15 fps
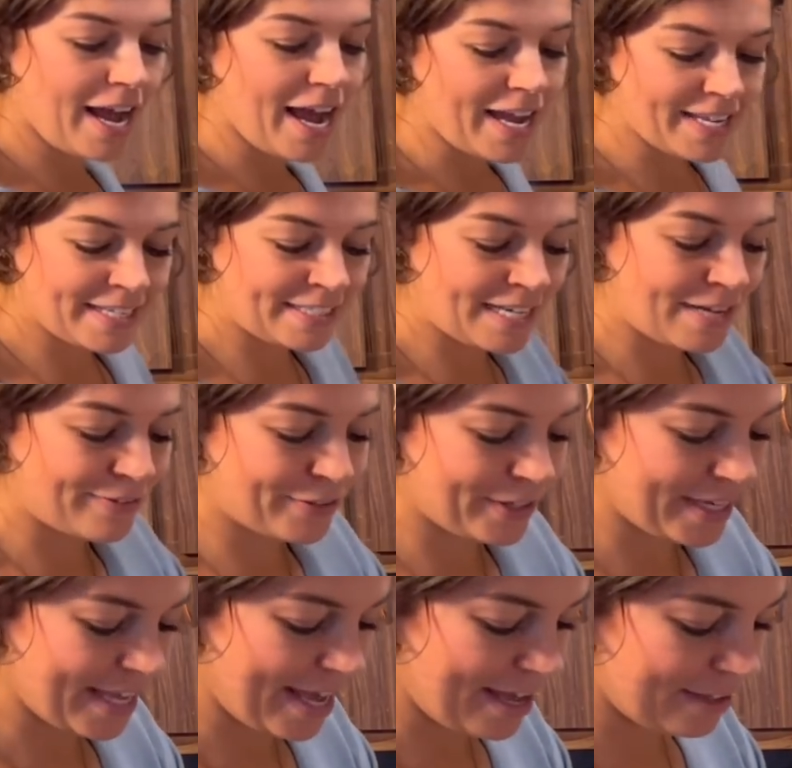I can never
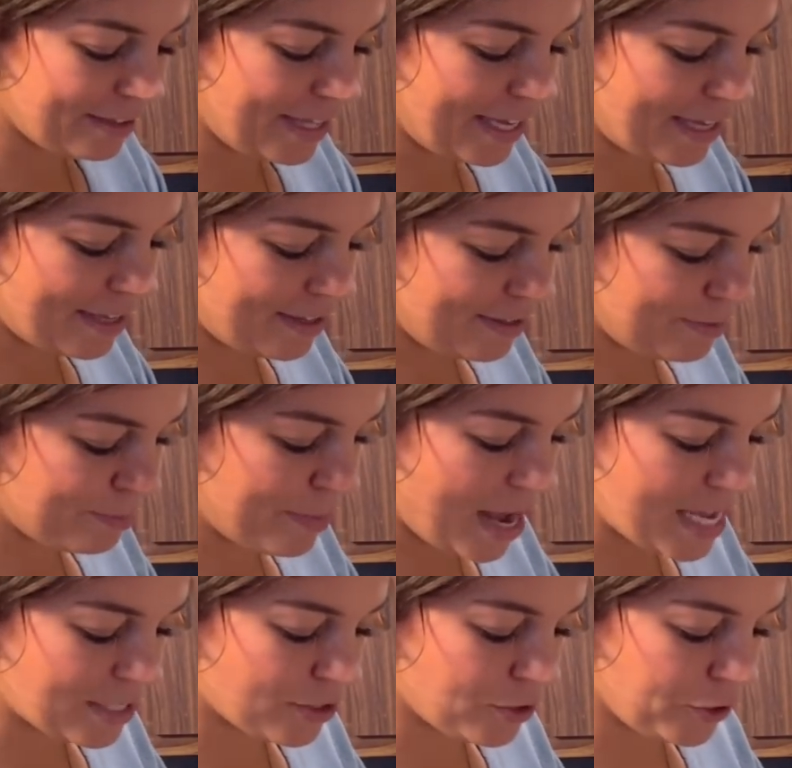get, like,
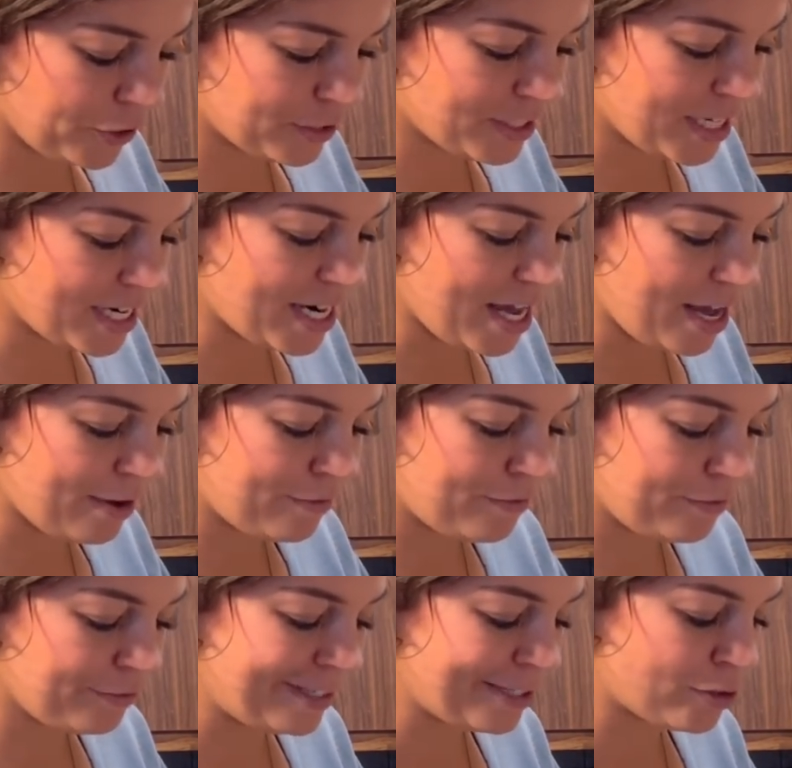mine cooked enough,
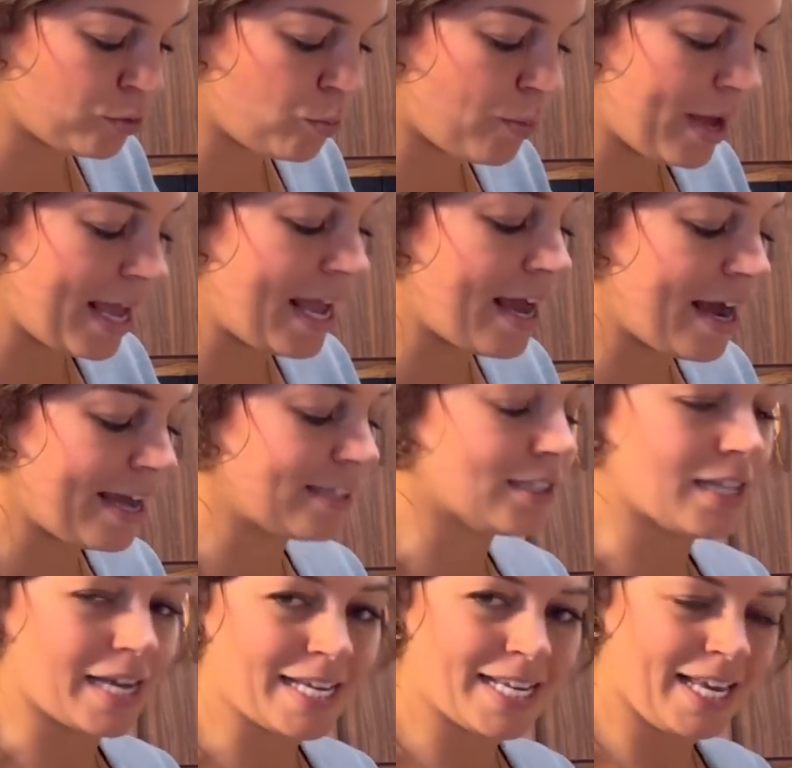like, the way I
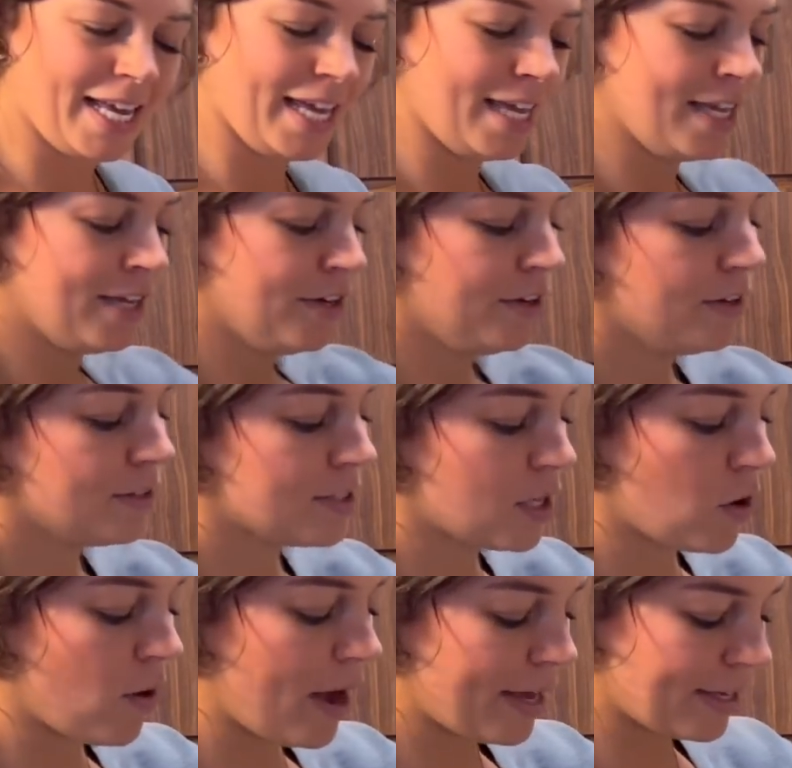like it.
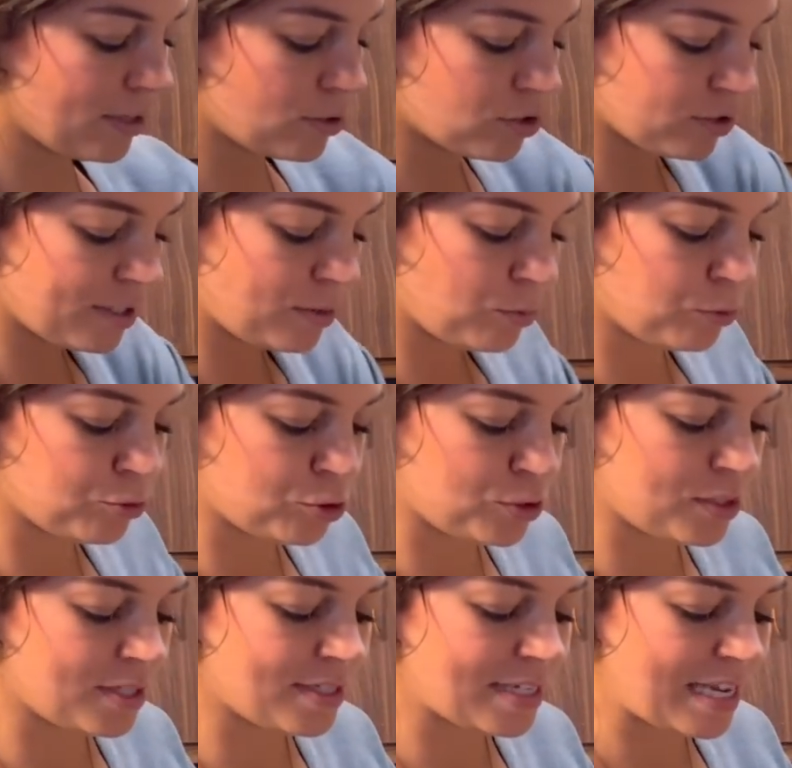So I usually will
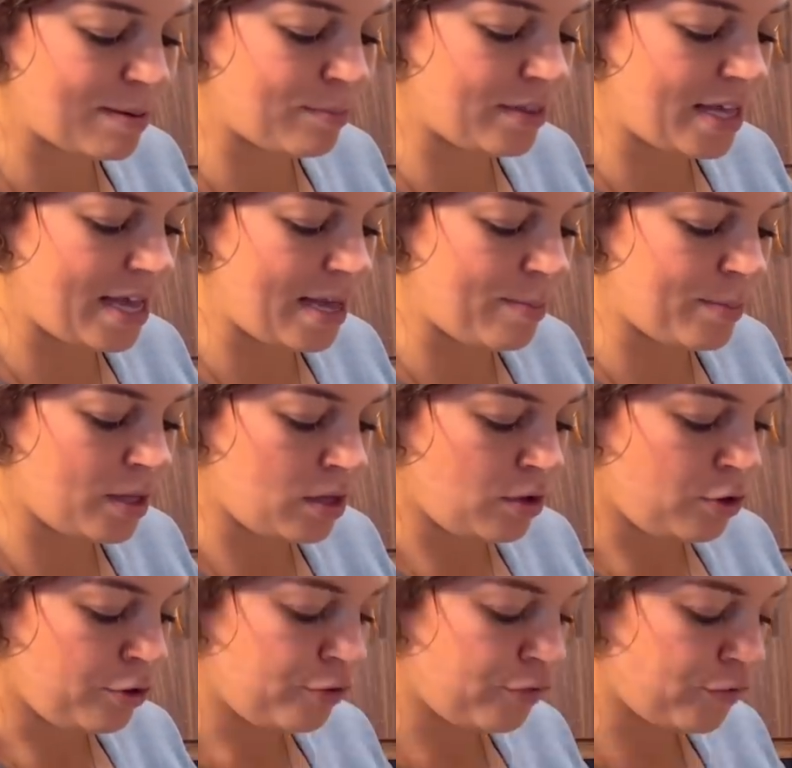just steam them
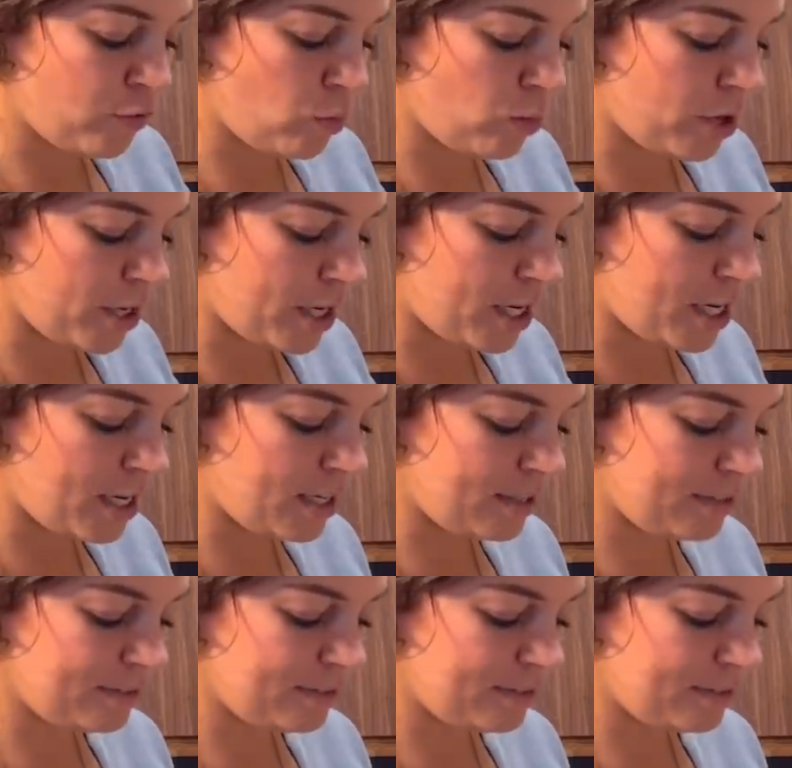for